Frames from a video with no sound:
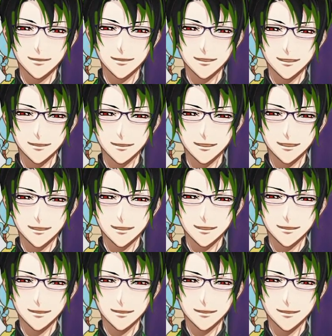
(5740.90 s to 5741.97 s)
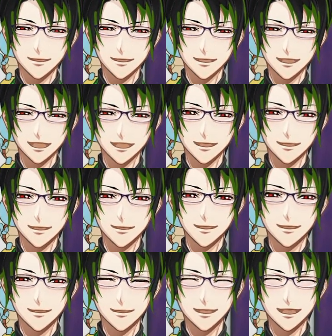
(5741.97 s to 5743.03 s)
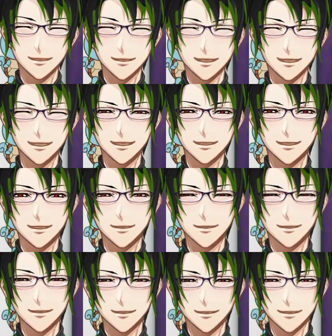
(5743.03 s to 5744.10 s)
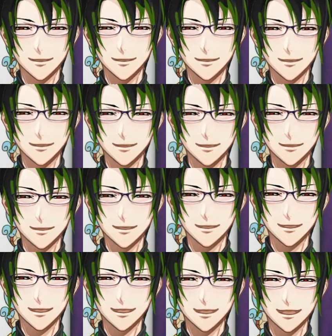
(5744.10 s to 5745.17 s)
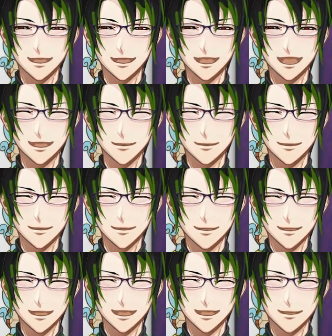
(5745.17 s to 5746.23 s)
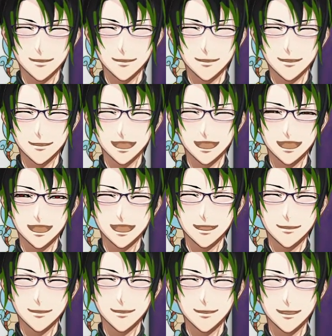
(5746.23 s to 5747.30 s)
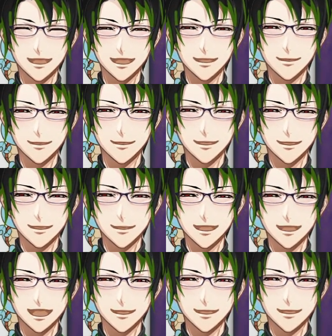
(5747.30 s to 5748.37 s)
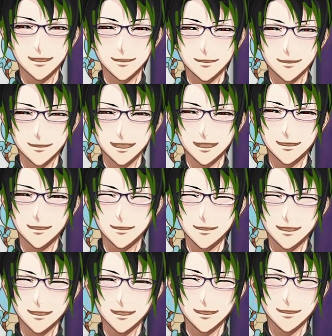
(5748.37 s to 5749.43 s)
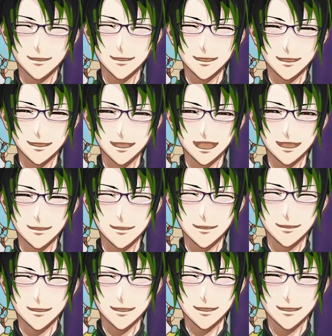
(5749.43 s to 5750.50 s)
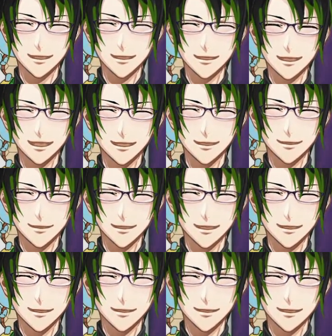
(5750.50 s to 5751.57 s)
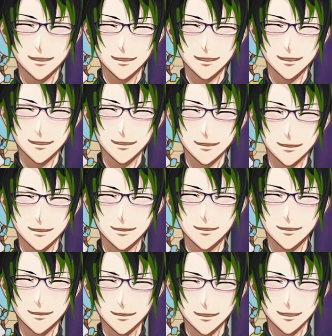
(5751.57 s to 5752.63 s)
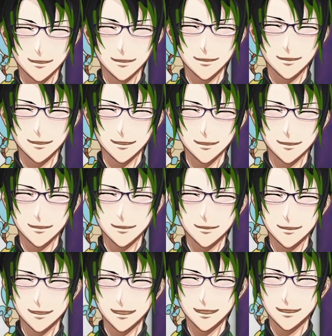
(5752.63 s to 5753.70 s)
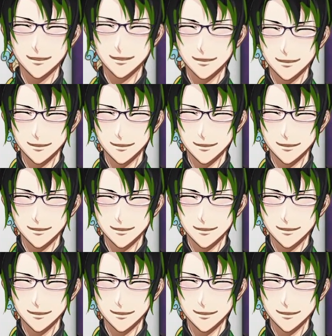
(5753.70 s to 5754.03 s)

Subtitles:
Which I'm looking for. I think a lot of us are looking forward to, but I'm scared because I swear Karina did actually not like me for a couple of weeks because of that.